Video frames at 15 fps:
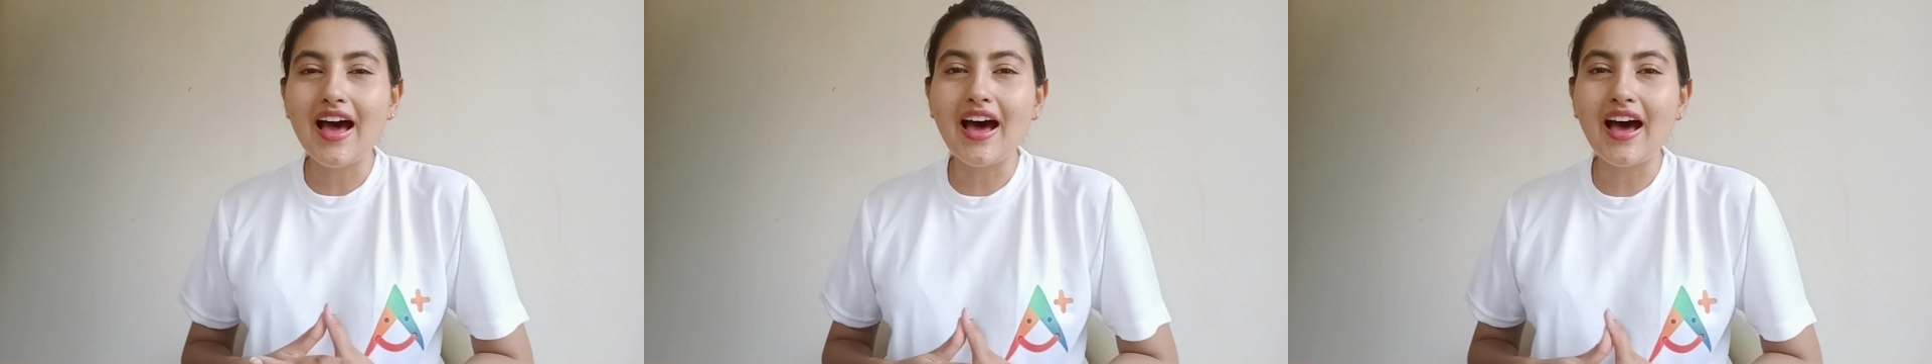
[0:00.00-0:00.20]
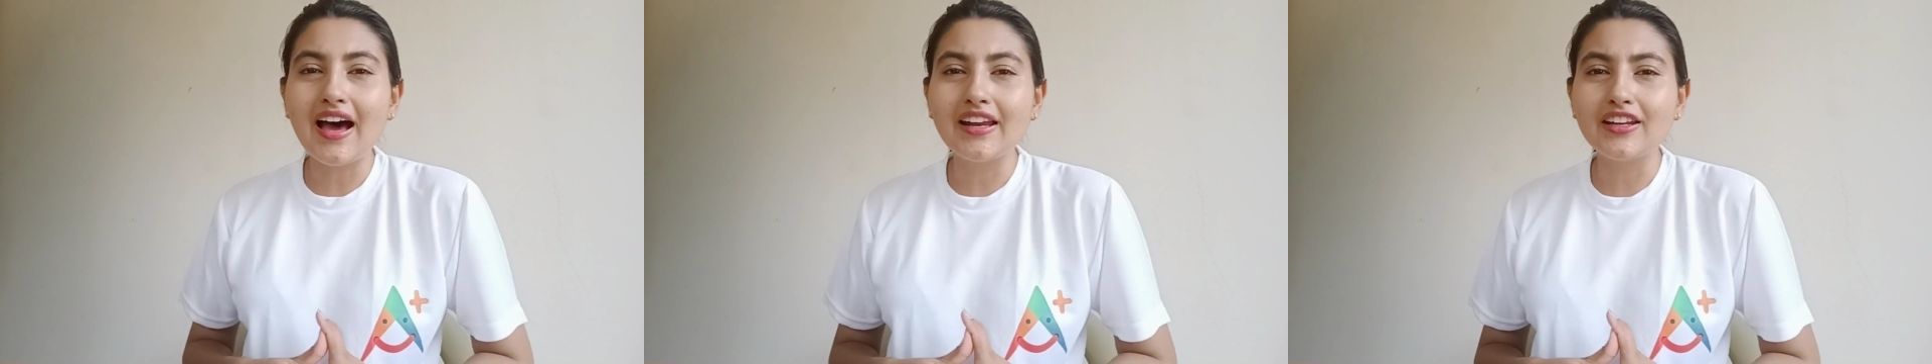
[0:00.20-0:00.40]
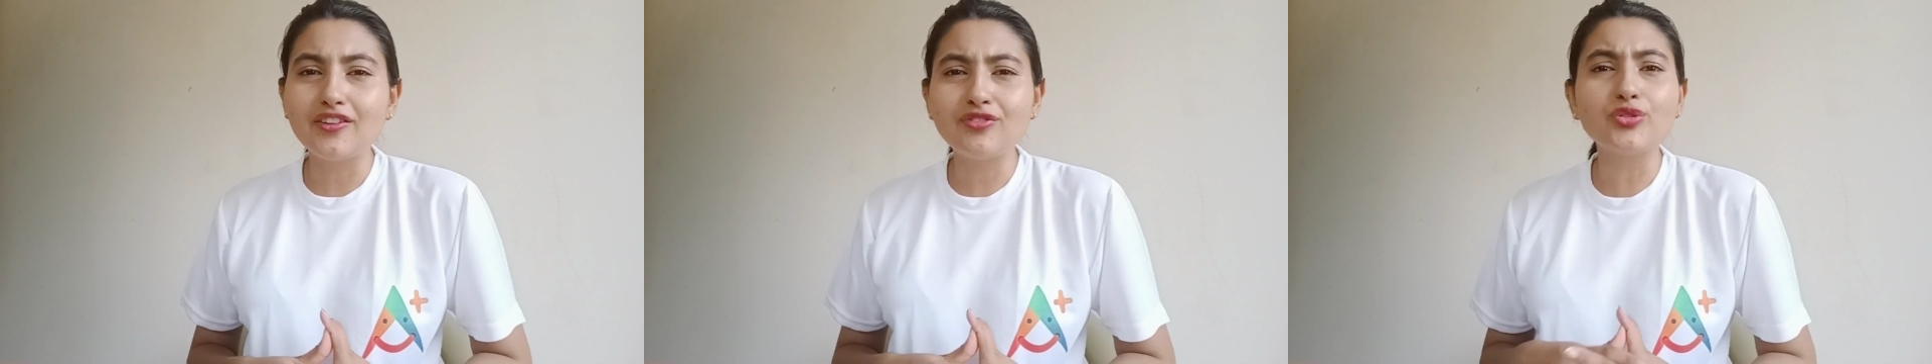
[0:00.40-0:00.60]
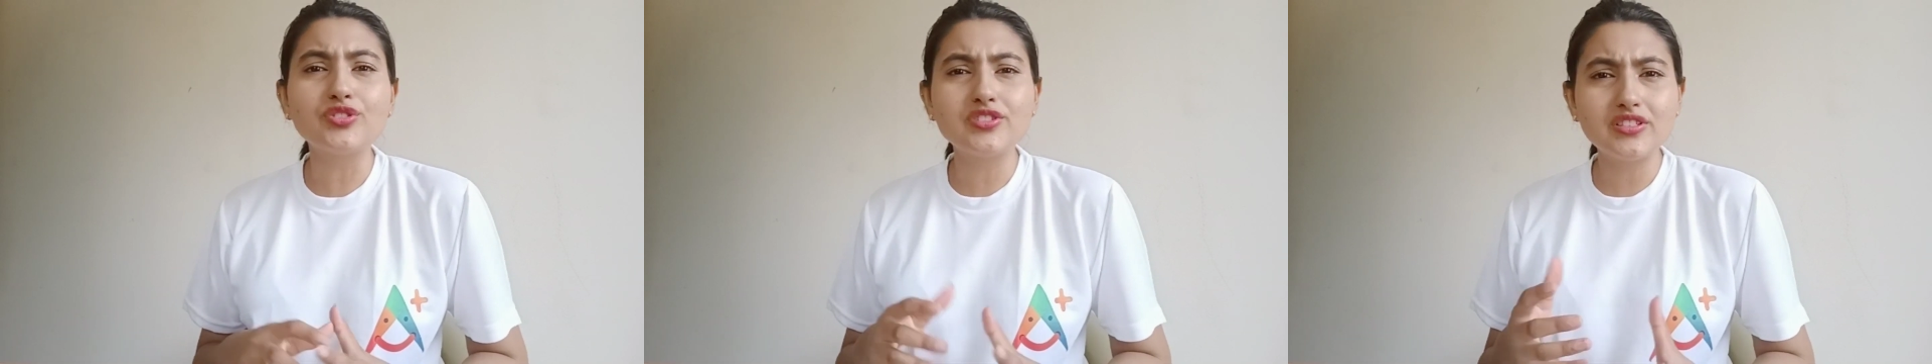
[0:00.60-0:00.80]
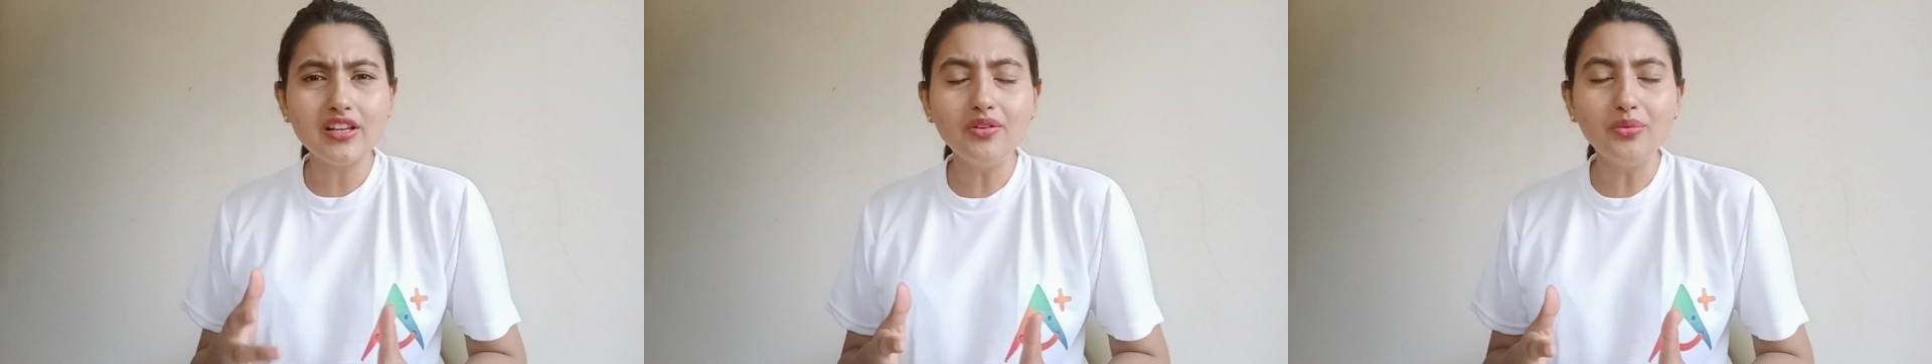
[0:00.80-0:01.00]
And if you're
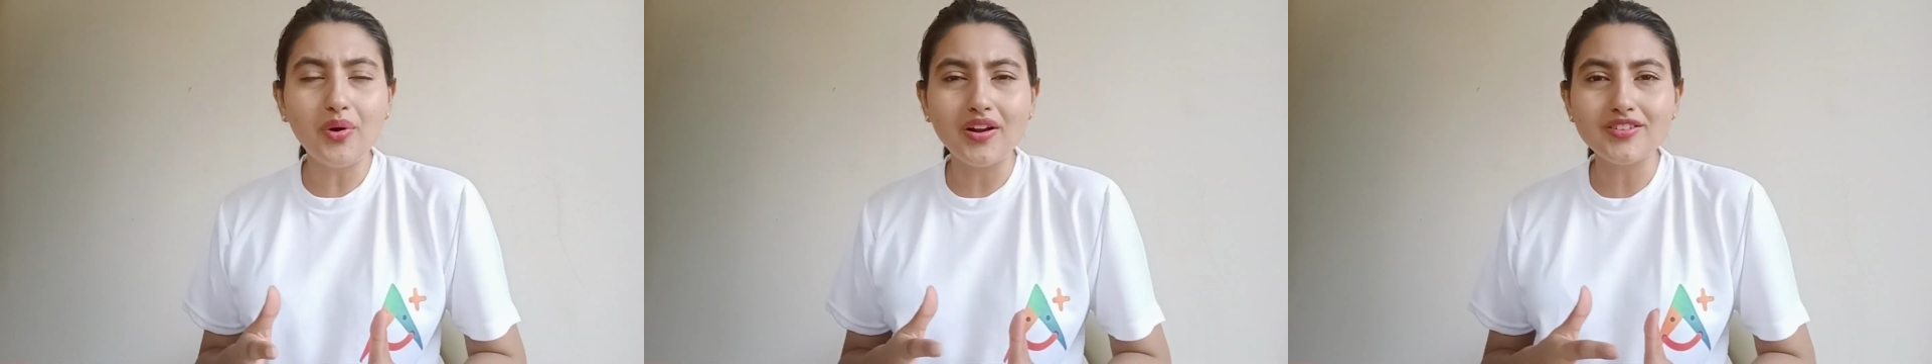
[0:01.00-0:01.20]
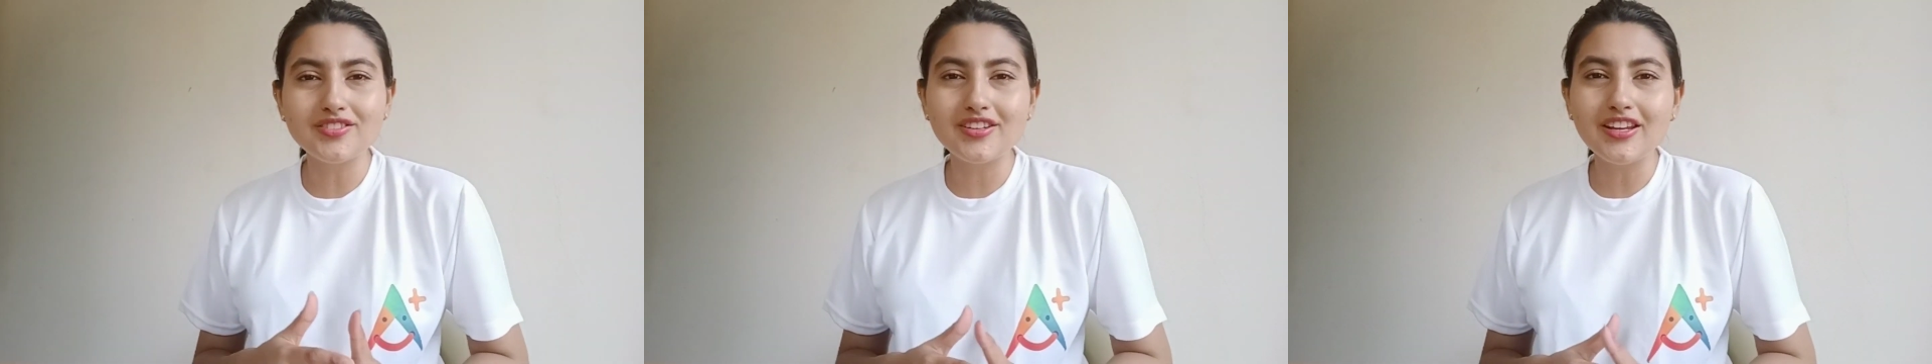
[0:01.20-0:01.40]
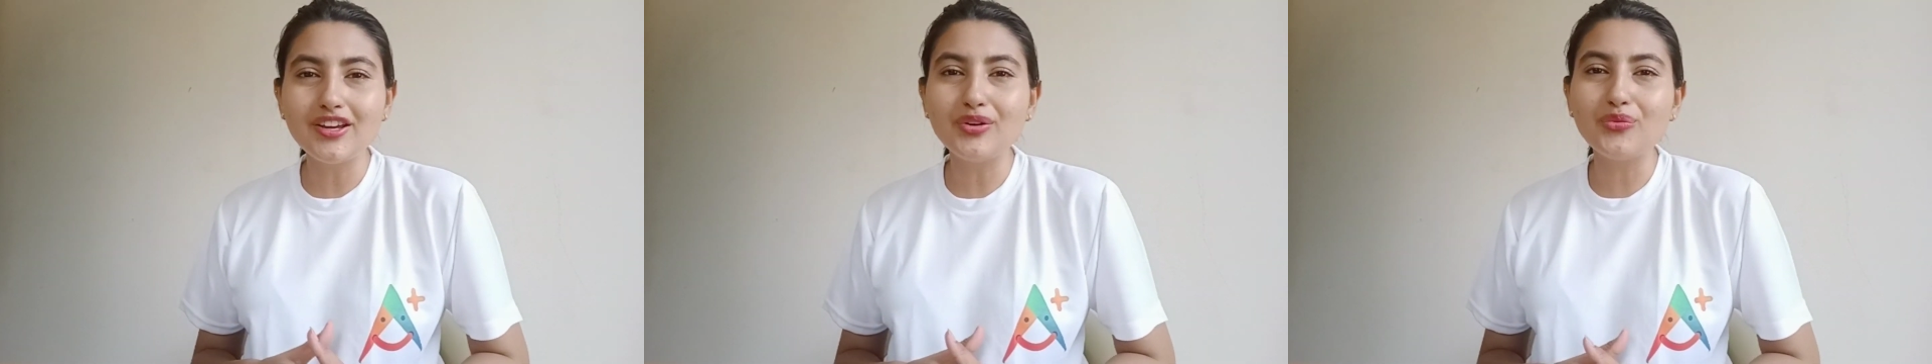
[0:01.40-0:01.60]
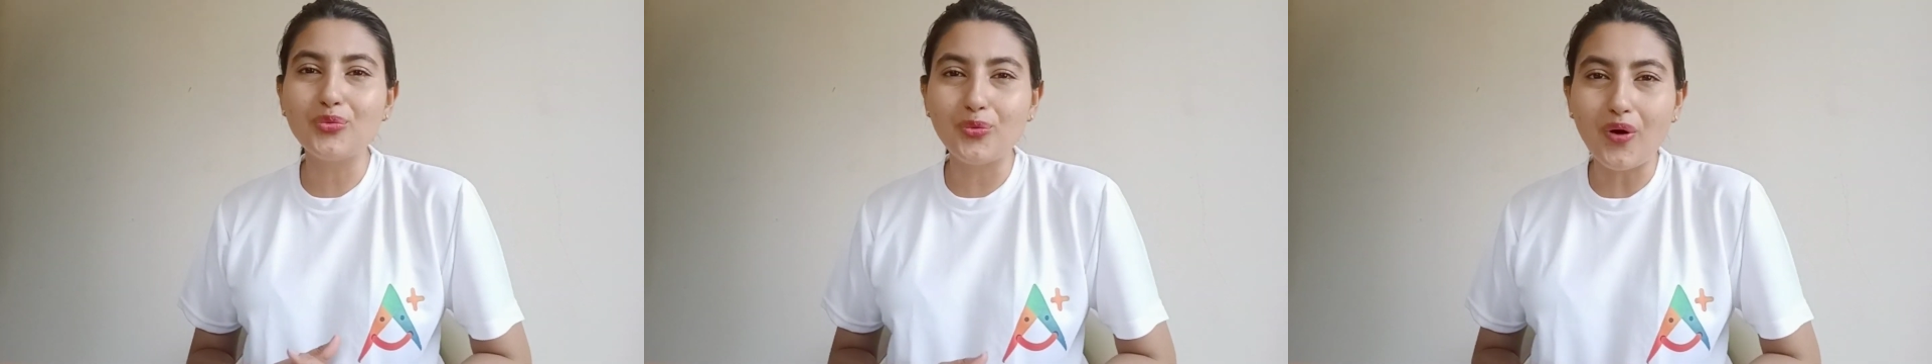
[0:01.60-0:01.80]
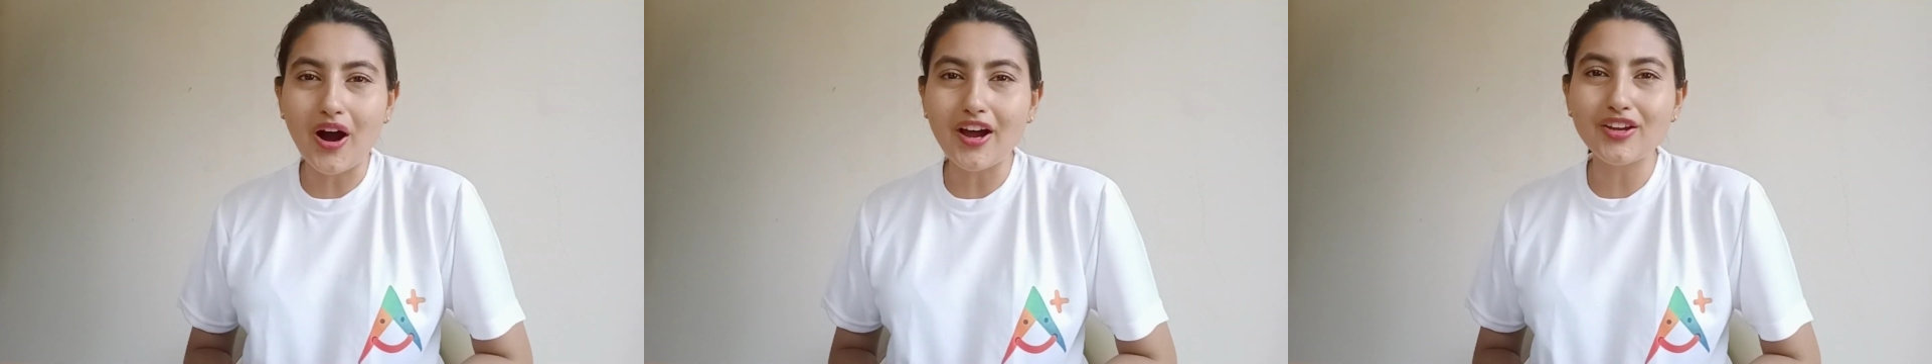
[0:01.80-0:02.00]
still
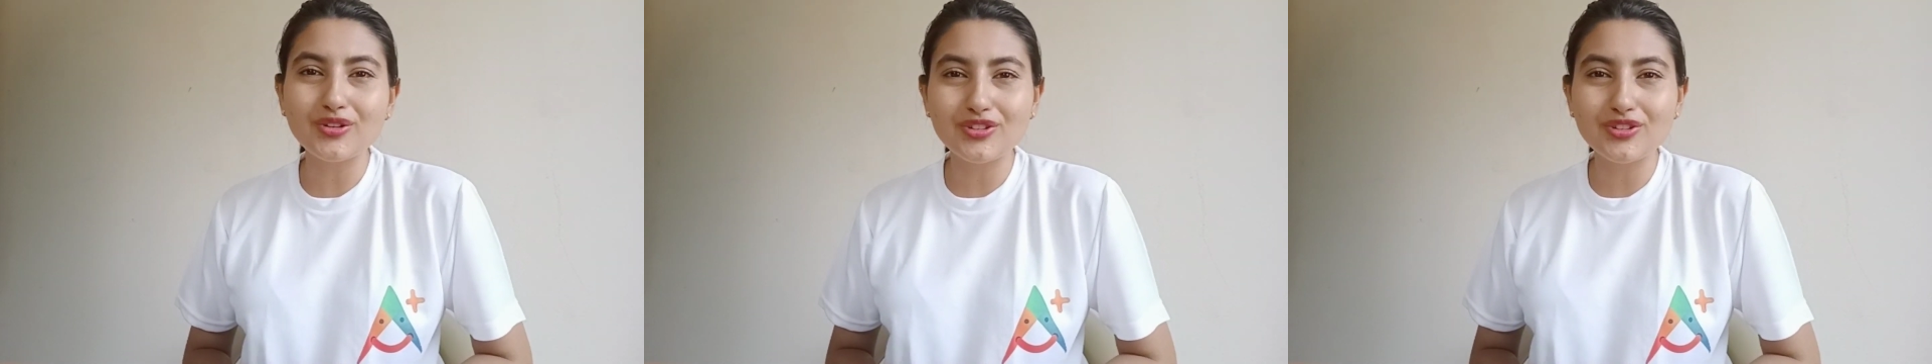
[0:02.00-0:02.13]
wondering why